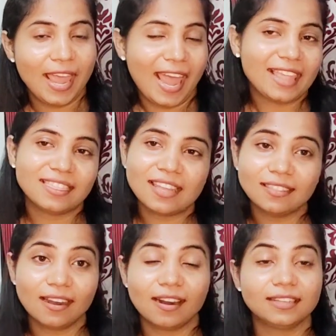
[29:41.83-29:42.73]
And then
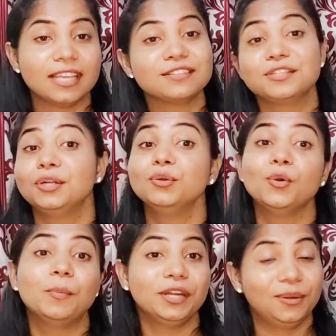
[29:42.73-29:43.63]
there are things that
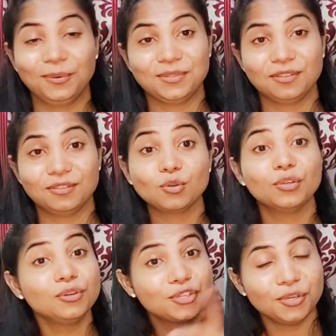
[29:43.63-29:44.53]
nobody knows, so
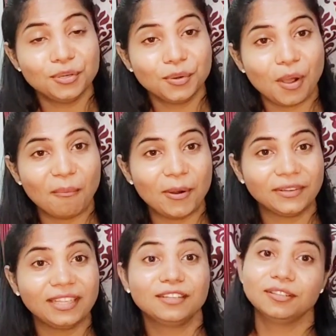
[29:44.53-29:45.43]
you should know
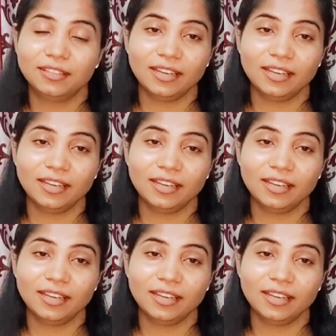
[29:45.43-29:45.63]
about that.